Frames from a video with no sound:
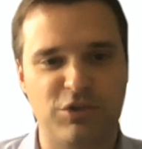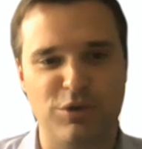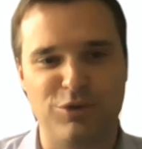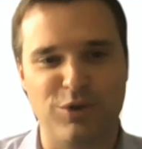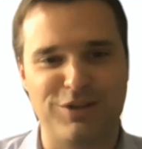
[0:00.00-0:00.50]
my
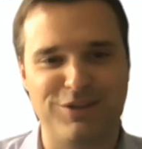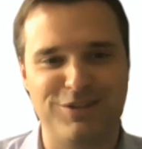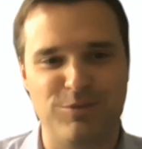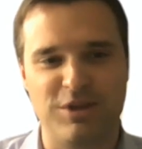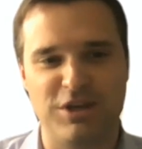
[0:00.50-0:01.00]
screen, directly
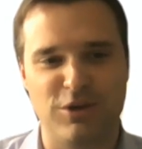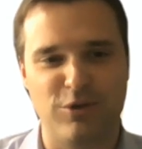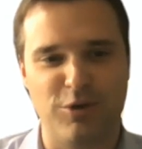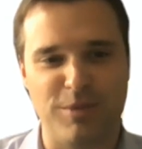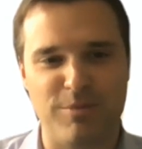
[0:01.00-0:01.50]
to me
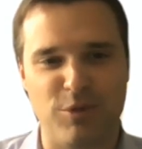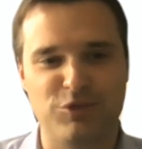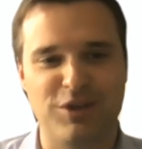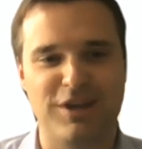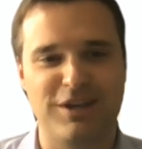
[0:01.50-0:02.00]
here on my
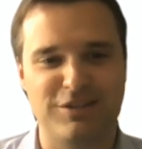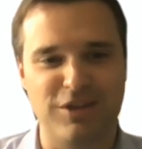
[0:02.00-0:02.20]
mosaic.